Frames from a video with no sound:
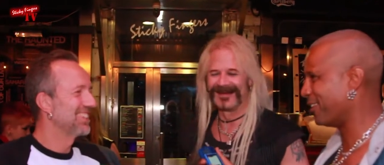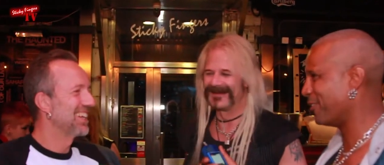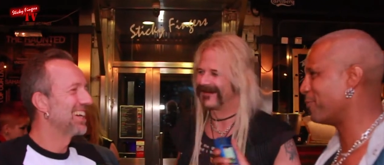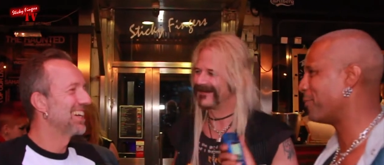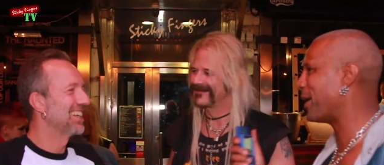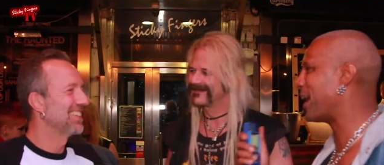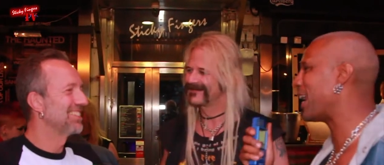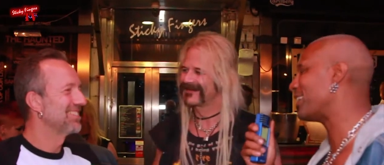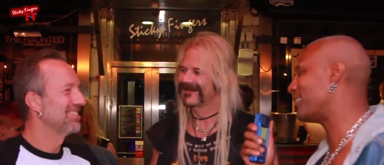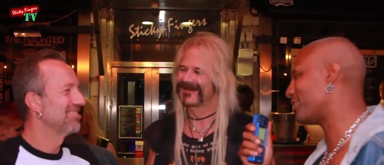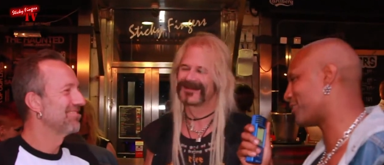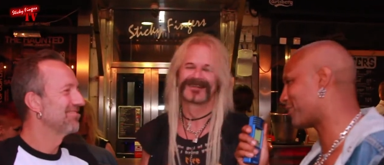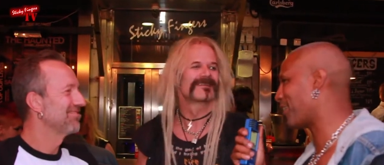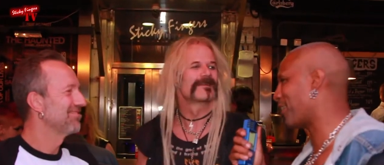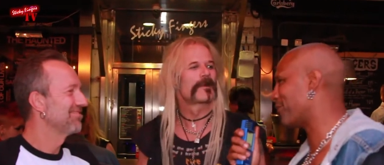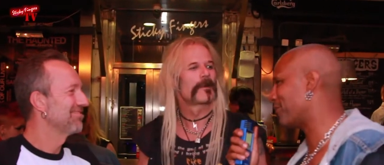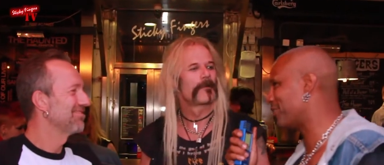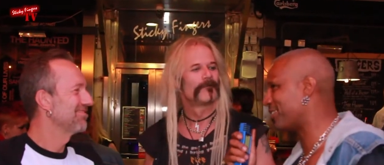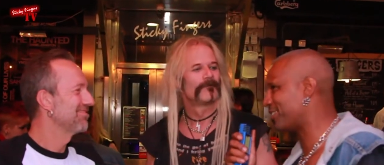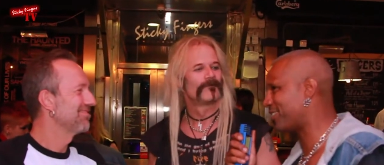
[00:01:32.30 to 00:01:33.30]
Speaker 1: But I discovered
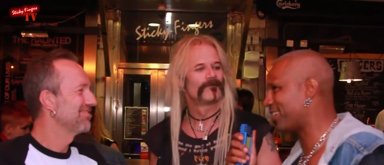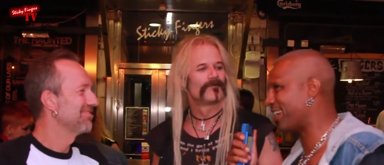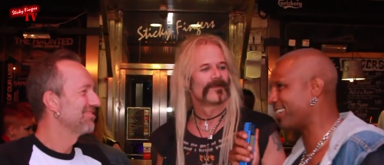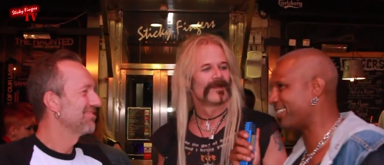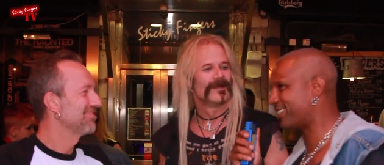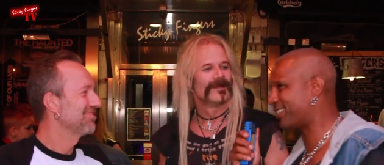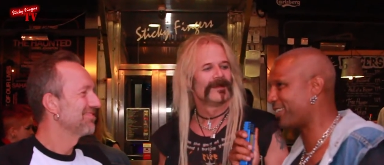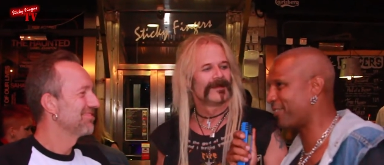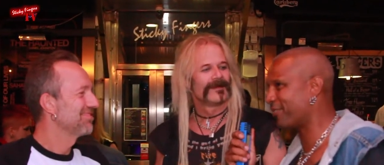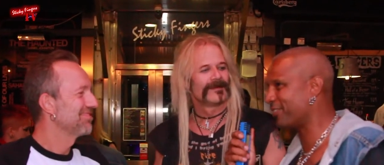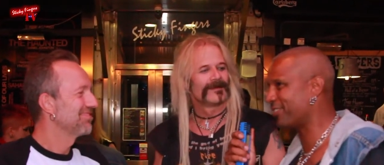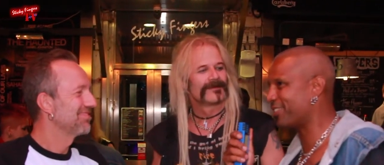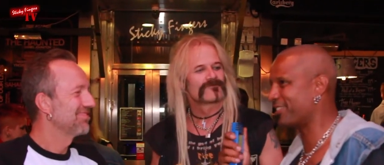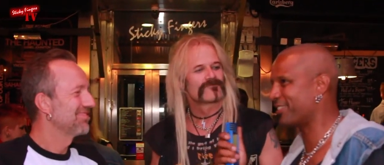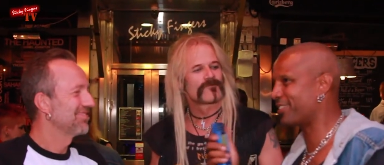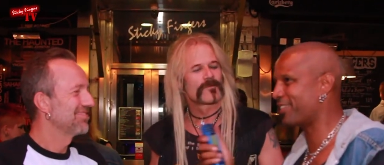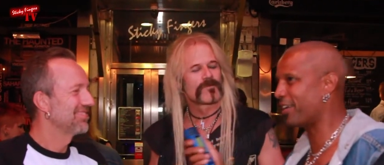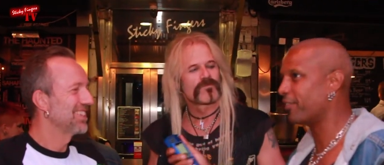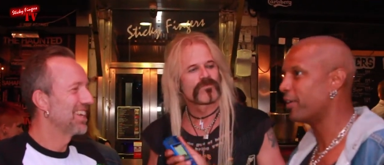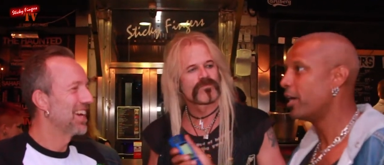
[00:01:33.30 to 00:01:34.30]
the say seventies.
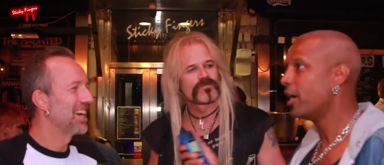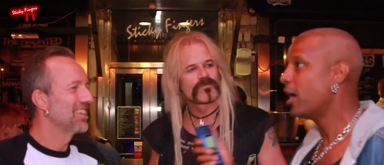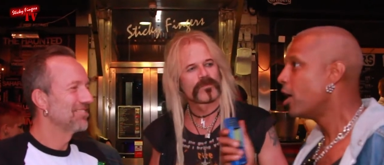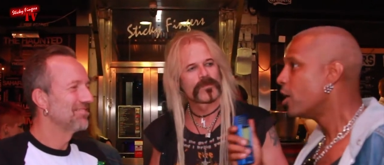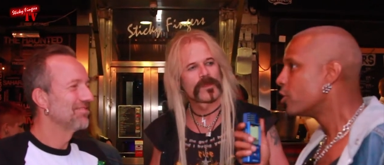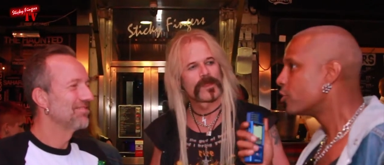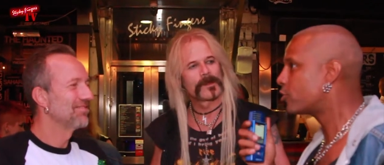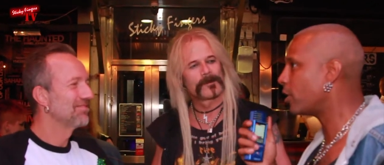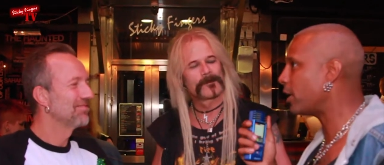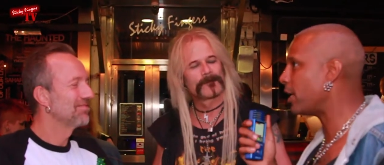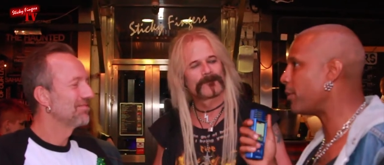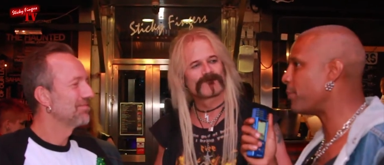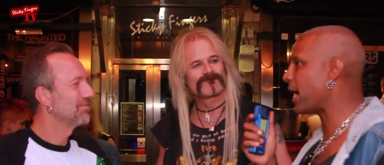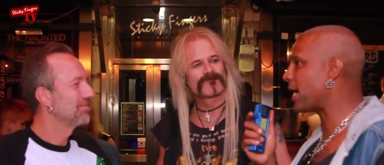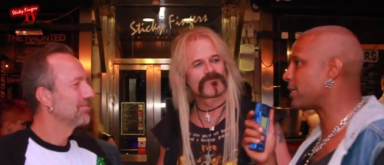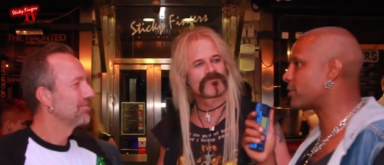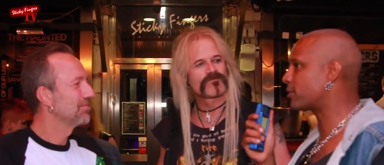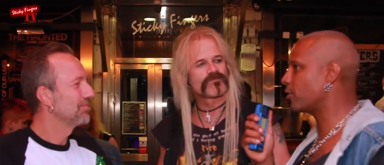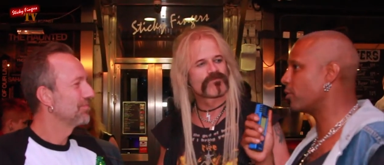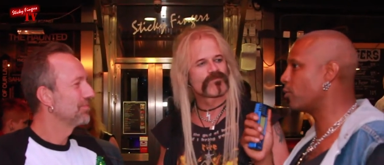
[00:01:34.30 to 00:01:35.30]
Yeah. So let me
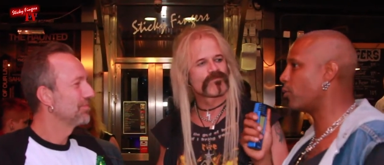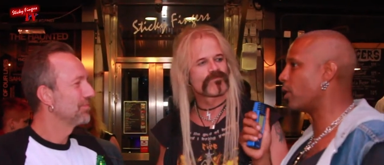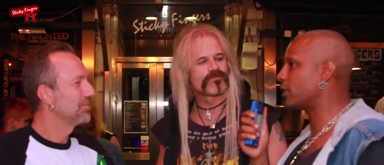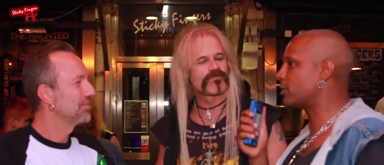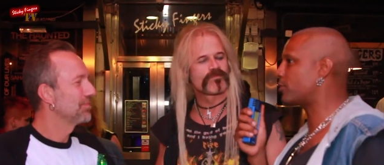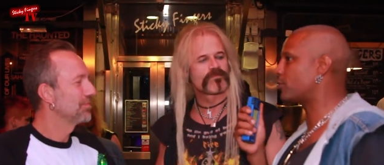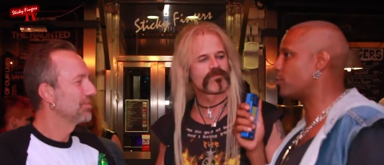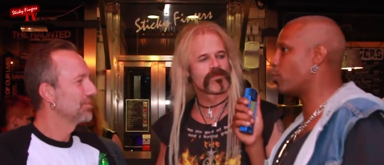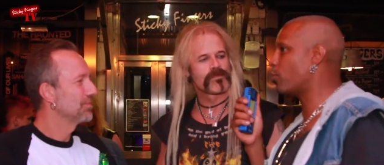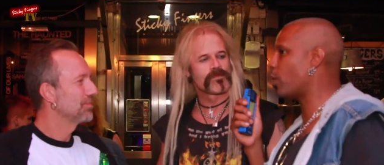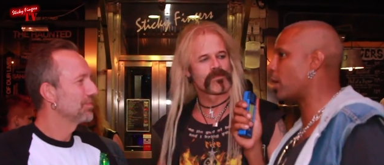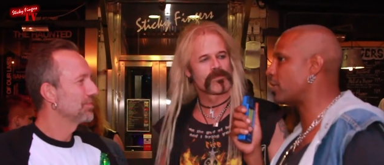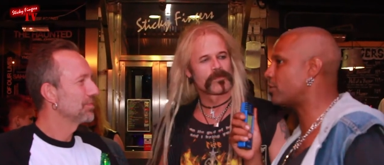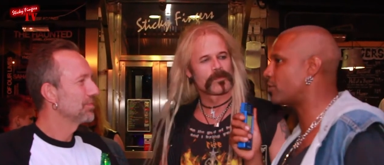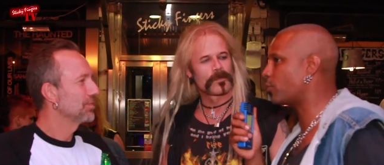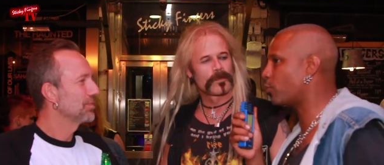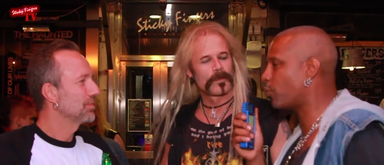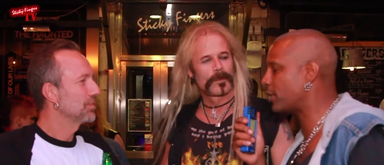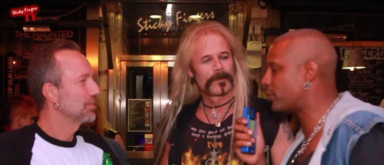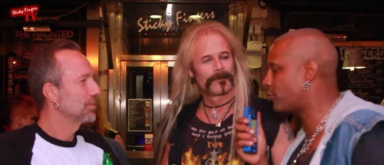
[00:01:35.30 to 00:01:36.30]
ask you, what's what's
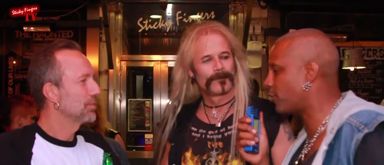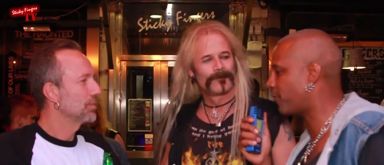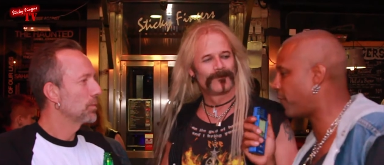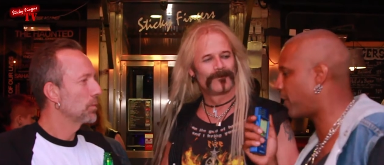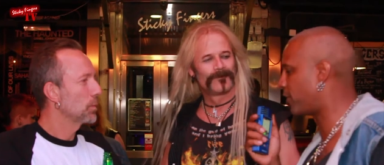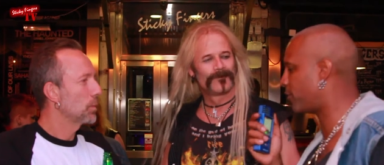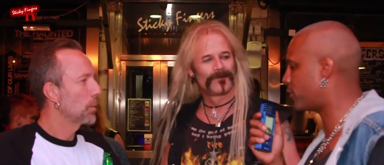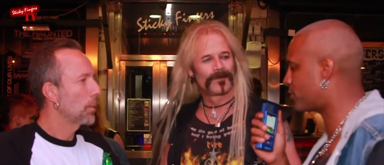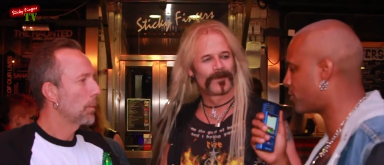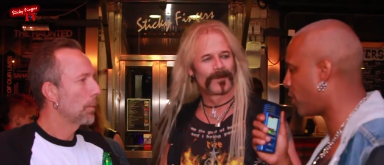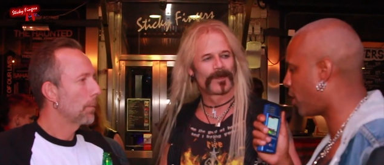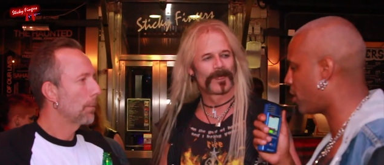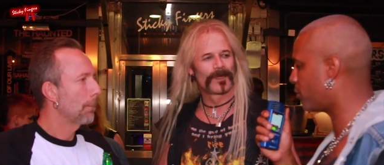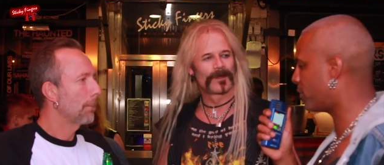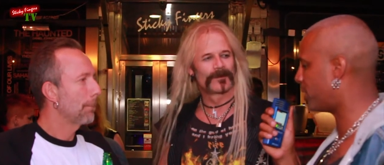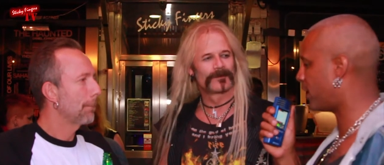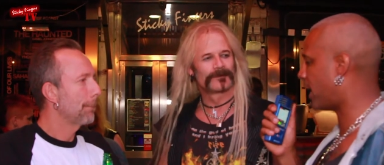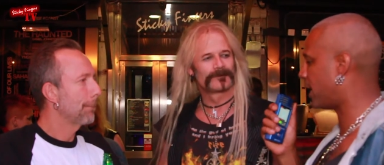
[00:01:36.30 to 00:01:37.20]
what's your favorite song with